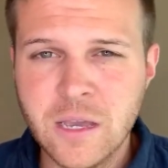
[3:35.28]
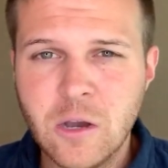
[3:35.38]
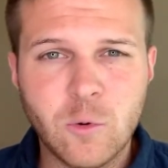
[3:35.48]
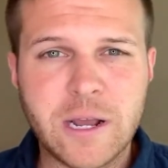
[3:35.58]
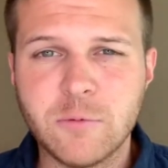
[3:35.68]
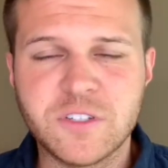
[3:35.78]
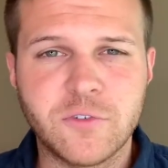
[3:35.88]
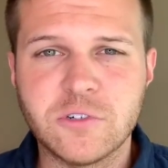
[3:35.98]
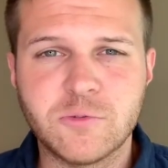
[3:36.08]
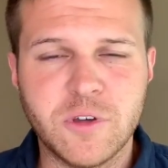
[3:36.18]
When I was
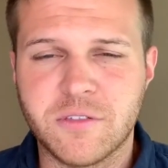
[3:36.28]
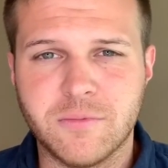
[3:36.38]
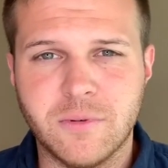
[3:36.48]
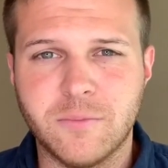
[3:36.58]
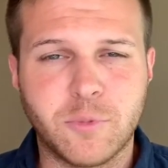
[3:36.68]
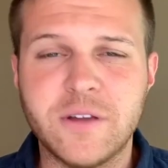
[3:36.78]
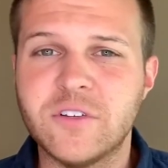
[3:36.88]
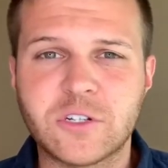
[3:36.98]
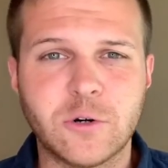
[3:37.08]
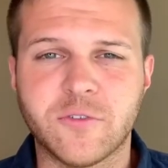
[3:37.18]
first with
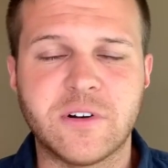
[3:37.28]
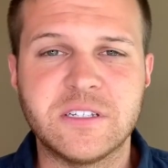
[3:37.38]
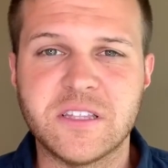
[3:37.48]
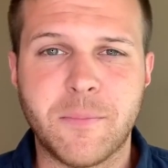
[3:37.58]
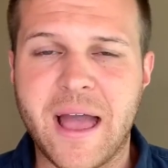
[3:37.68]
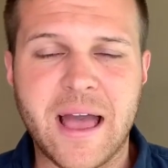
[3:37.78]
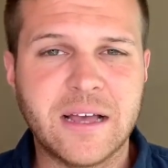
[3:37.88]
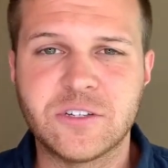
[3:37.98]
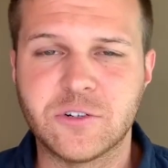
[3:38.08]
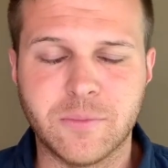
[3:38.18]
previous girlfriends in the
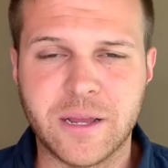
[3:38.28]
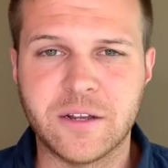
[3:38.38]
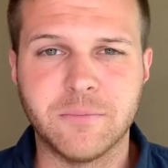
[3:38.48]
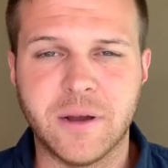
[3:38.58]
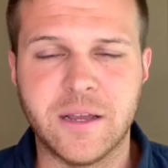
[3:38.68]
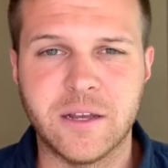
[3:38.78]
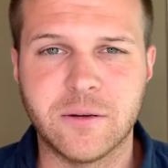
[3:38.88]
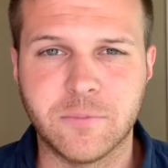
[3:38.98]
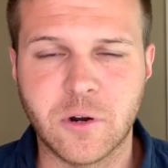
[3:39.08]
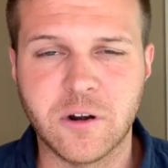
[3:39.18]
past, or my, my
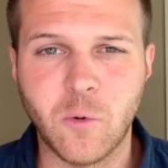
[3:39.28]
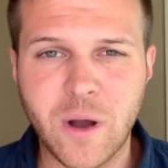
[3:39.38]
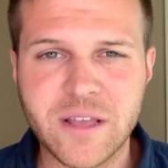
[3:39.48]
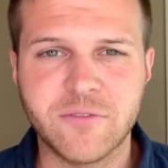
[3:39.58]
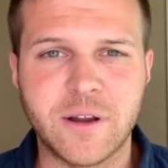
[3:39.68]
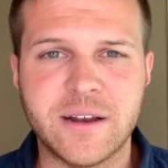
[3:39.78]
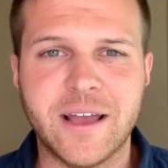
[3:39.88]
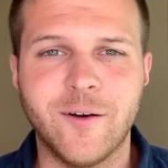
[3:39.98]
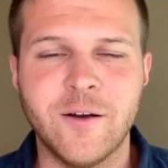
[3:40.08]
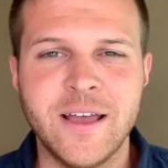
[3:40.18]
current wife right
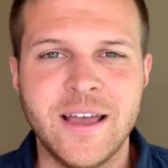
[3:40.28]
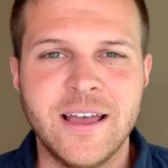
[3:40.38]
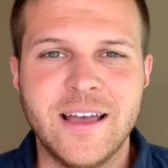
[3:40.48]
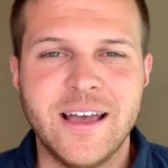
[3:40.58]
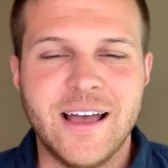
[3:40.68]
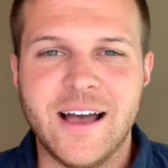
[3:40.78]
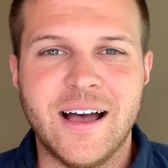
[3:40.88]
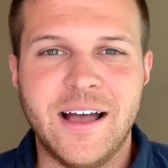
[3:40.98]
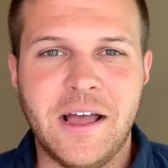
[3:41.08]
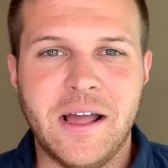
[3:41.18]
now,
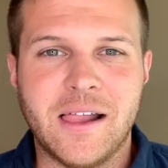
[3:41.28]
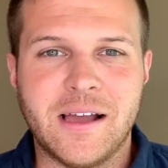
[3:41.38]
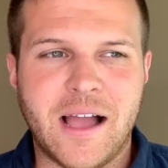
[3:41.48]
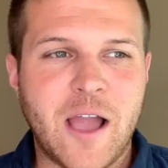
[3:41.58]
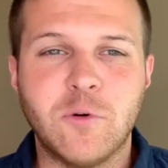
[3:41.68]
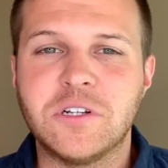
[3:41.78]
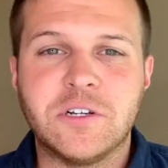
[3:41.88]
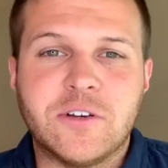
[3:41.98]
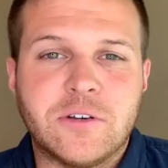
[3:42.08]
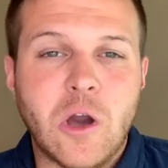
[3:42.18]
uh, I would
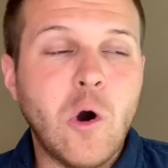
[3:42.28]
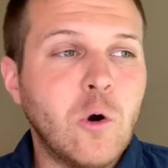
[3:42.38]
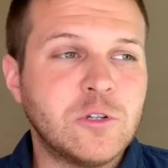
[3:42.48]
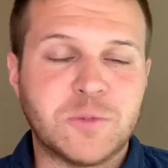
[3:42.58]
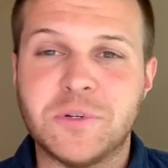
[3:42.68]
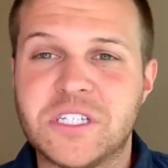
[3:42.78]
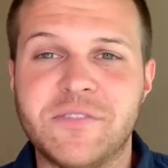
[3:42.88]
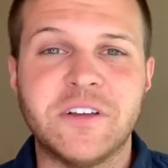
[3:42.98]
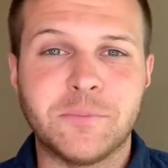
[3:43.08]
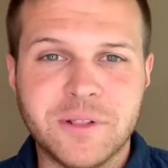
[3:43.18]
go
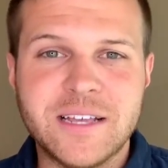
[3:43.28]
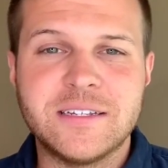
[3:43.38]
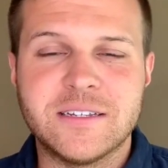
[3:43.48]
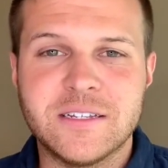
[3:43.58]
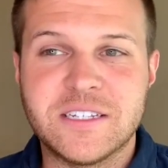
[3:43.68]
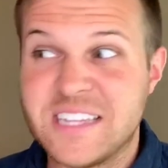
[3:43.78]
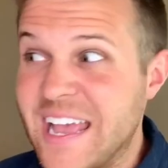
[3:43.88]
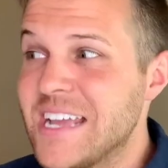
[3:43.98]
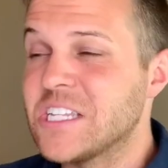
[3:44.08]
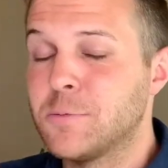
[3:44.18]
specific places,
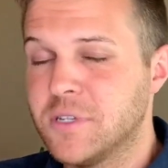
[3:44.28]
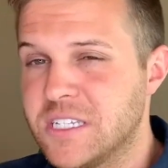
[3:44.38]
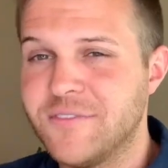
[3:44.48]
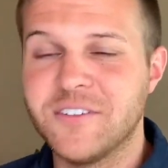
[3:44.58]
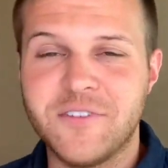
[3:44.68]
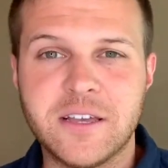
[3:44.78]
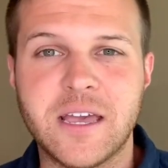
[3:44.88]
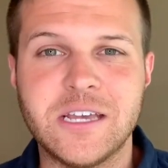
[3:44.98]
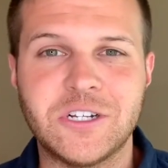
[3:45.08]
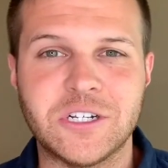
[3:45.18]
take specific
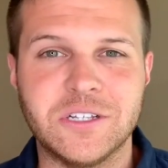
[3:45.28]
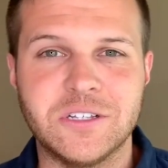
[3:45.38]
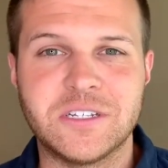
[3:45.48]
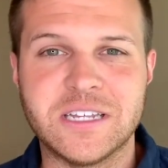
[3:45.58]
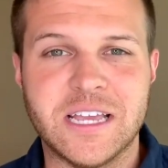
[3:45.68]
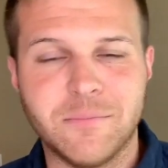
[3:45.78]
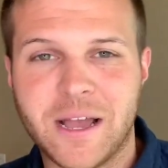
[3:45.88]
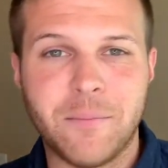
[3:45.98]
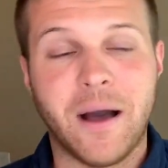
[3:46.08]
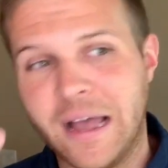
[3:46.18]
vacations in
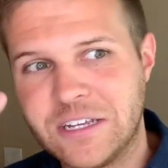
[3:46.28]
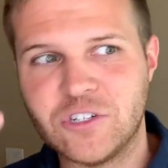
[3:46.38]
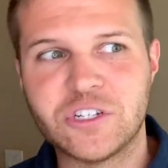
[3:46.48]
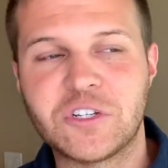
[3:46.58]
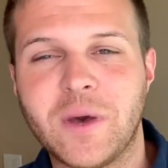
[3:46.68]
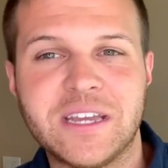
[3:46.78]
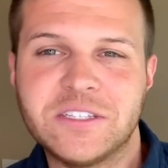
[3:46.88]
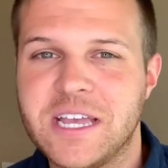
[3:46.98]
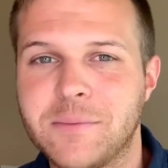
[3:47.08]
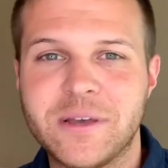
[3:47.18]
my mind just so I could
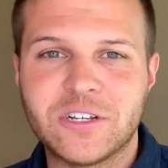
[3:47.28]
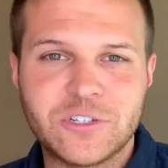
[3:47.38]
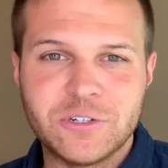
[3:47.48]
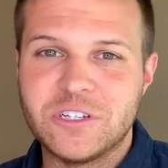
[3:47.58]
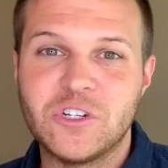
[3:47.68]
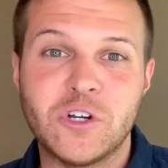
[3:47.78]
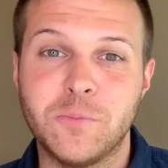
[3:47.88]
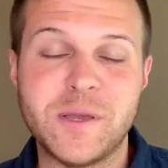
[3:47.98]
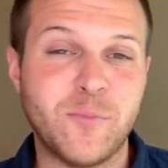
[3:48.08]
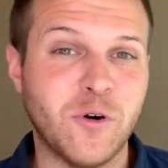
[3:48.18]
take pictures and show
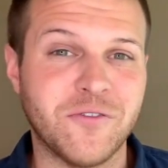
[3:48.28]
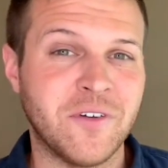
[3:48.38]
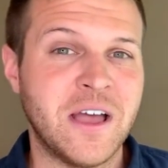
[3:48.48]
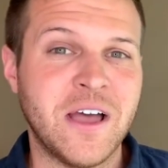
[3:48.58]
people of